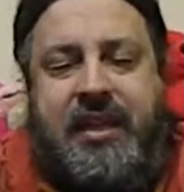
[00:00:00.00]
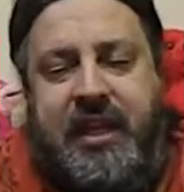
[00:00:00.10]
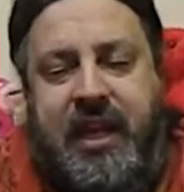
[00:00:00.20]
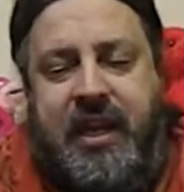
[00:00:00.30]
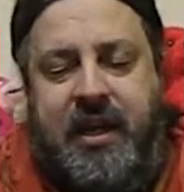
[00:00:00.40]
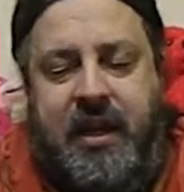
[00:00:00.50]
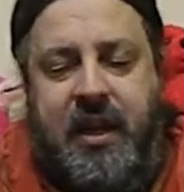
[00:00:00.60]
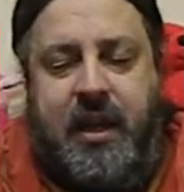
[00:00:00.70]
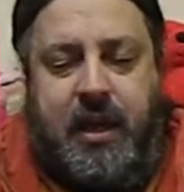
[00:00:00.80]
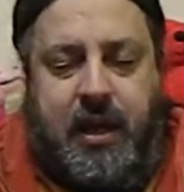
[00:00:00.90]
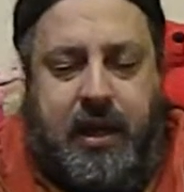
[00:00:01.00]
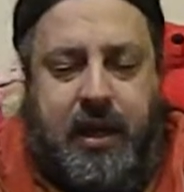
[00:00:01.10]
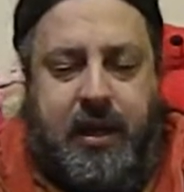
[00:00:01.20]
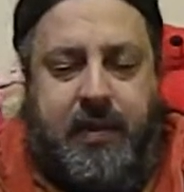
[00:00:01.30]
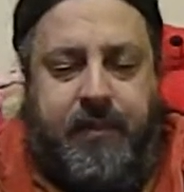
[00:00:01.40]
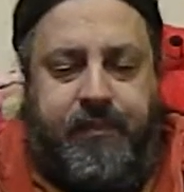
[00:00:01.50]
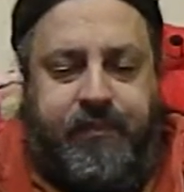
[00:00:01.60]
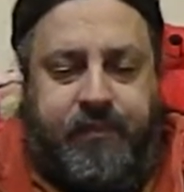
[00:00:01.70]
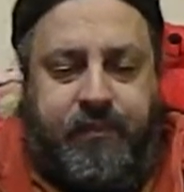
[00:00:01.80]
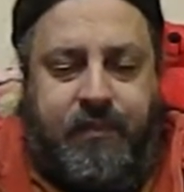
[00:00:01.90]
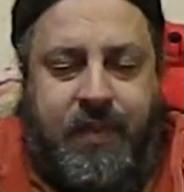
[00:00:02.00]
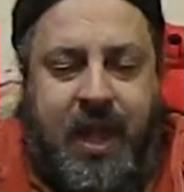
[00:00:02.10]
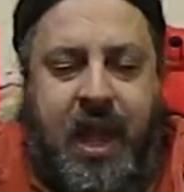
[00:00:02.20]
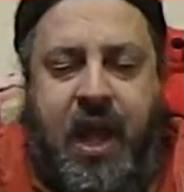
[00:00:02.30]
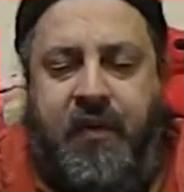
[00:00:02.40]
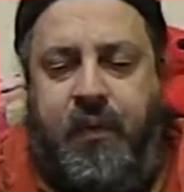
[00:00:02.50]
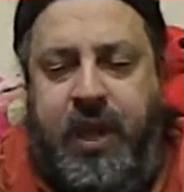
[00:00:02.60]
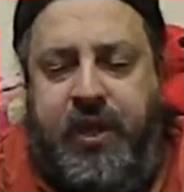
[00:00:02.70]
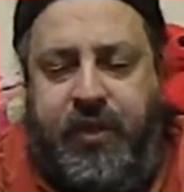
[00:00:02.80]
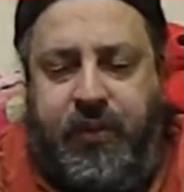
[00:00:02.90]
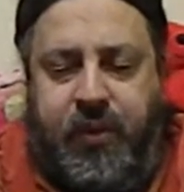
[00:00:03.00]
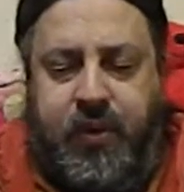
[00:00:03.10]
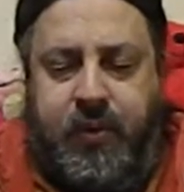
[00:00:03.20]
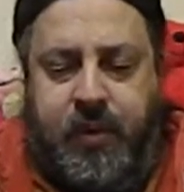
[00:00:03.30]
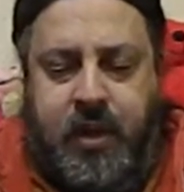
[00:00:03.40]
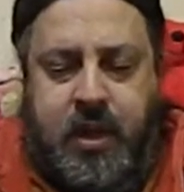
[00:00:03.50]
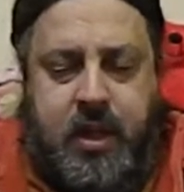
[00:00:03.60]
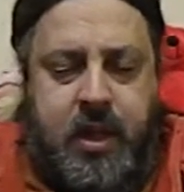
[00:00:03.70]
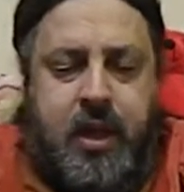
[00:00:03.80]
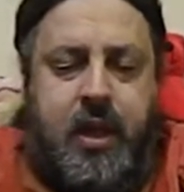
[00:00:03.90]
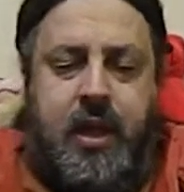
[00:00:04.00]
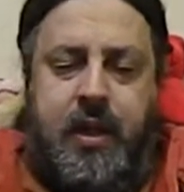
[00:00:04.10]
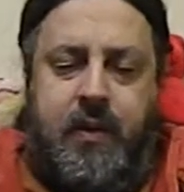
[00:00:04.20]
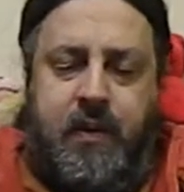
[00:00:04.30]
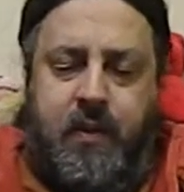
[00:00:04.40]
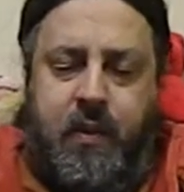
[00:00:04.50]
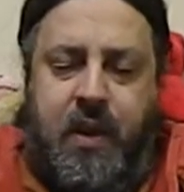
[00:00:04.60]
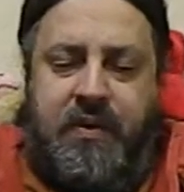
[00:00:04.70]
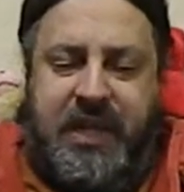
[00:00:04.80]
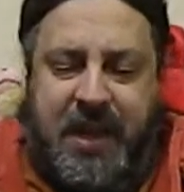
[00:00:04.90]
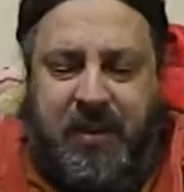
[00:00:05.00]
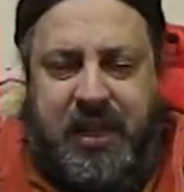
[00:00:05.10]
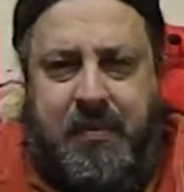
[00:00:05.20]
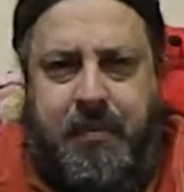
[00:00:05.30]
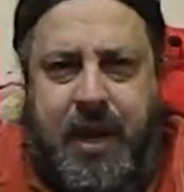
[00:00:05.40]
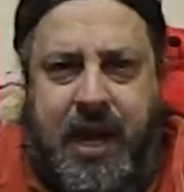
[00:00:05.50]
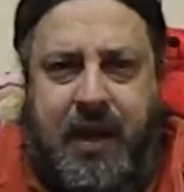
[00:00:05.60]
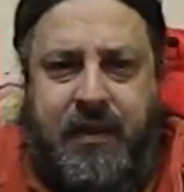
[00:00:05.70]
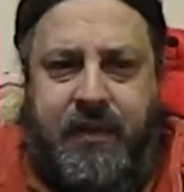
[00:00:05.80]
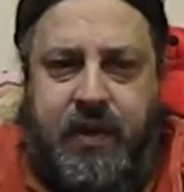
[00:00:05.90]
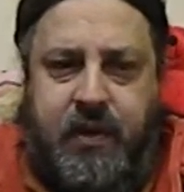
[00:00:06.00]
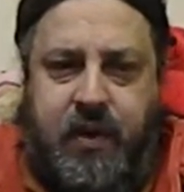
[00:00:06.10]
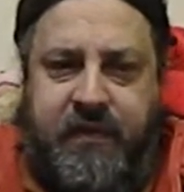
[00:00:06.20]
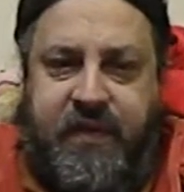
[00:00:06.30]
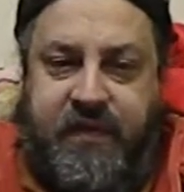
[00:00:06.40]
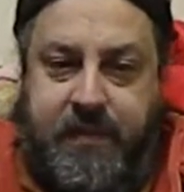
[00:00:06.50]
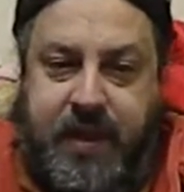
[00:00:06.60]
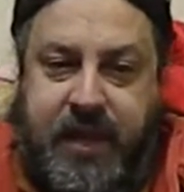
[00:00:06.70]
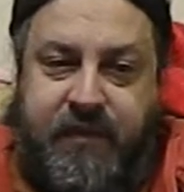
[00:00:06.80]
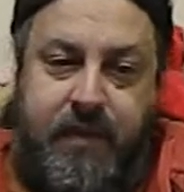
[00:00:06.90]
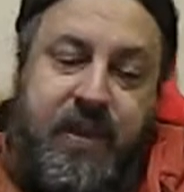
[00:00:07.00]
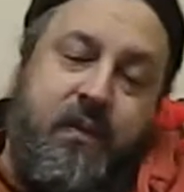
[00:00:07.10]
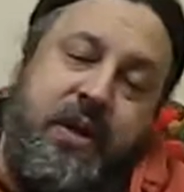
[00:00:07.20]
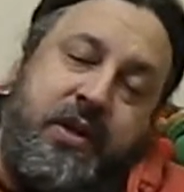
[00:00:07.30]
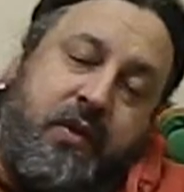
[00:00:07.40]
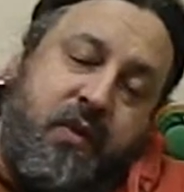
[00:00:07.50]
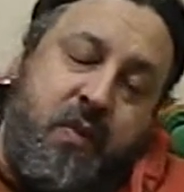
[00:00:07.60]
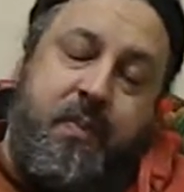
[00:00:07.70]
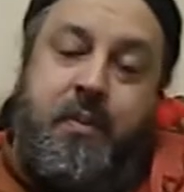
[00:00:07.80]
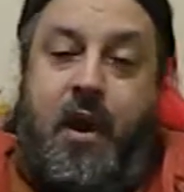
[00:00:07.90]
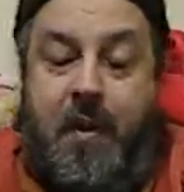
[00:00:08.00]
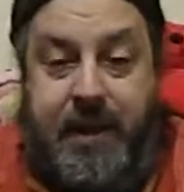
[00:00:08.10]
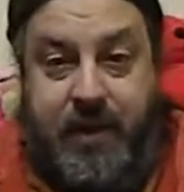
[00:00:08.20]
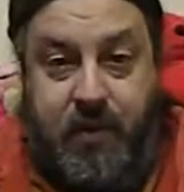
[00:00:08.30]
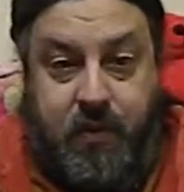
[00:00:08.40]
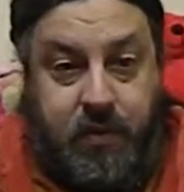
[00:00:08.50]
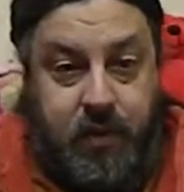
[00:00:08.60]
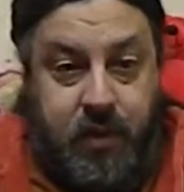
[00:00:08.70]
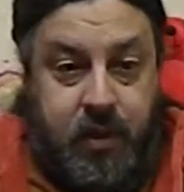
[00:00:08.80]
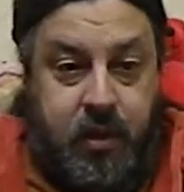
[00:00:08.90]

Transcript: did uh, halfway through uh, when I was able to compile the new FFmpeg from the original group on my own.